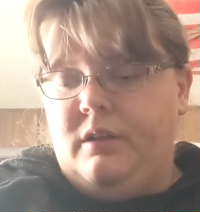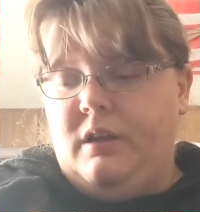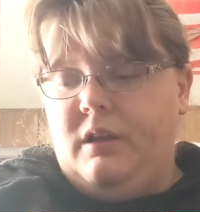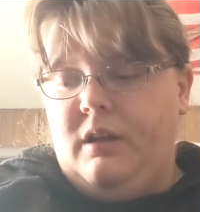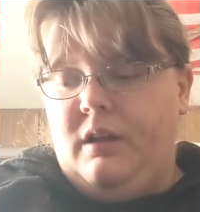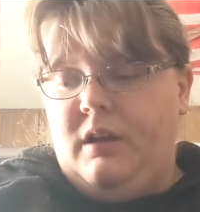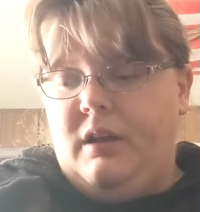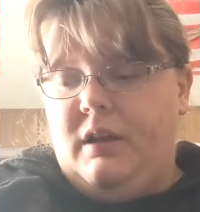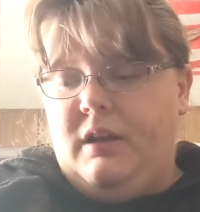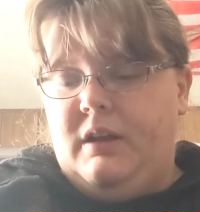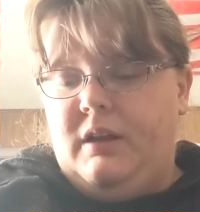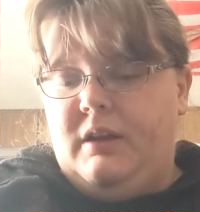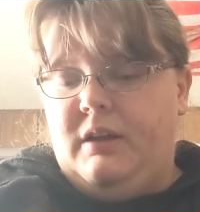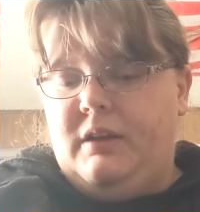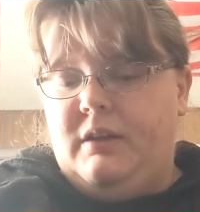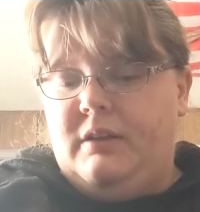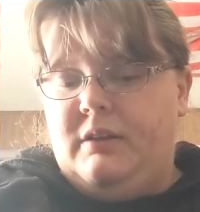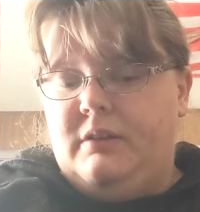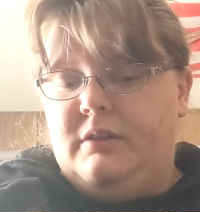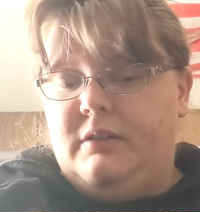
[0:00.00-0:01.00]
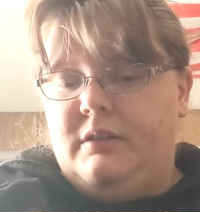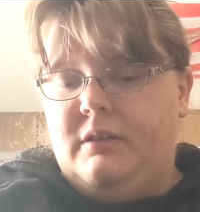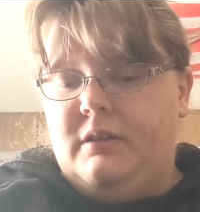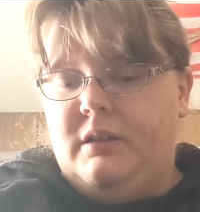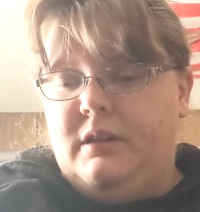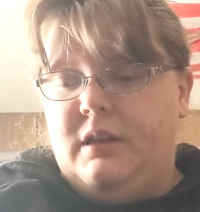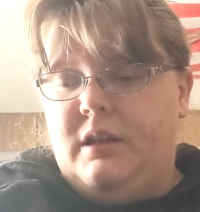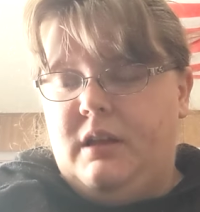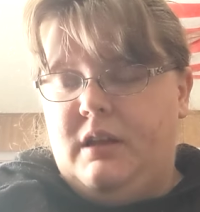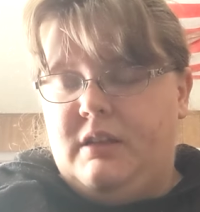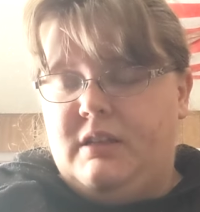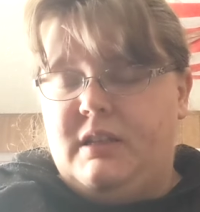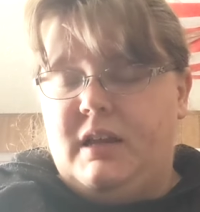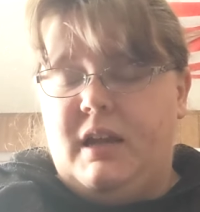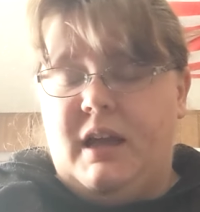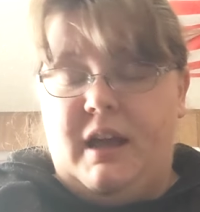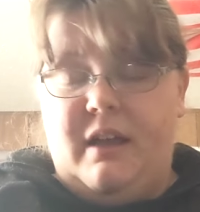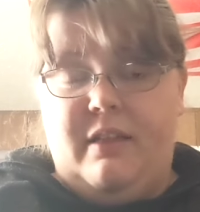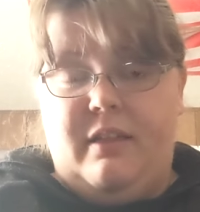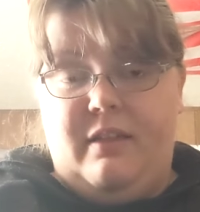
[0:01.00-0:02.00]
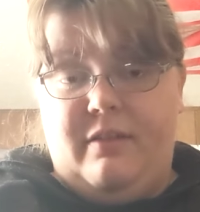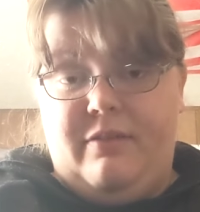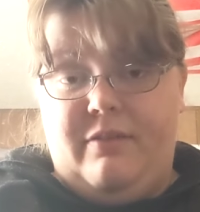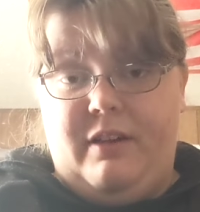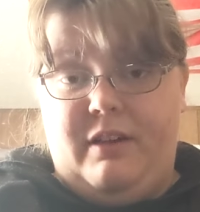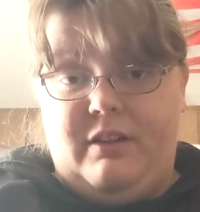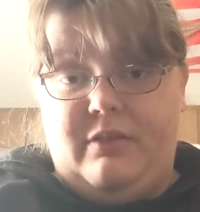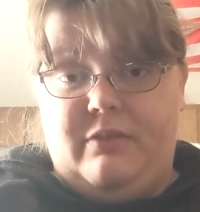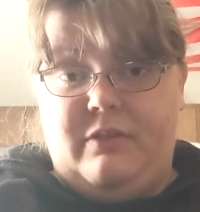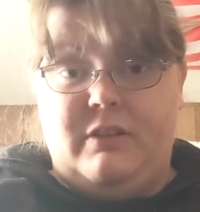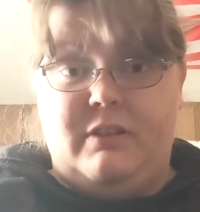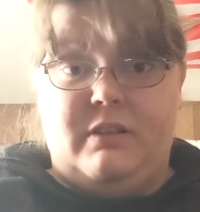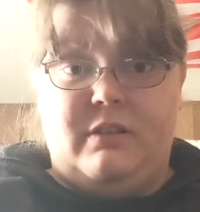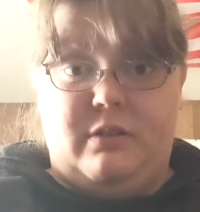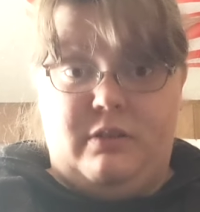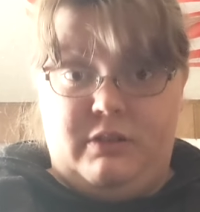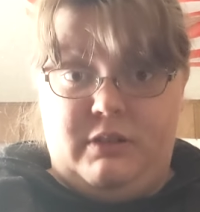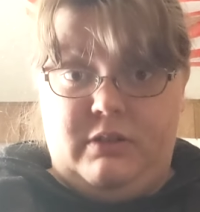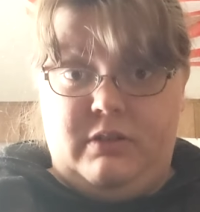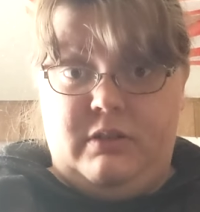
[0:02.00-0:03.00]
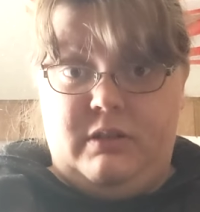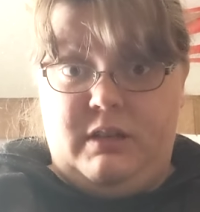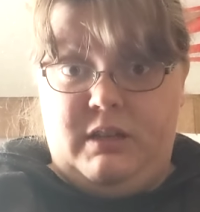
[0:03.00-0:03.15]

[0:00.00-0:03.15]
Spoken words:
And it's highly effective because it also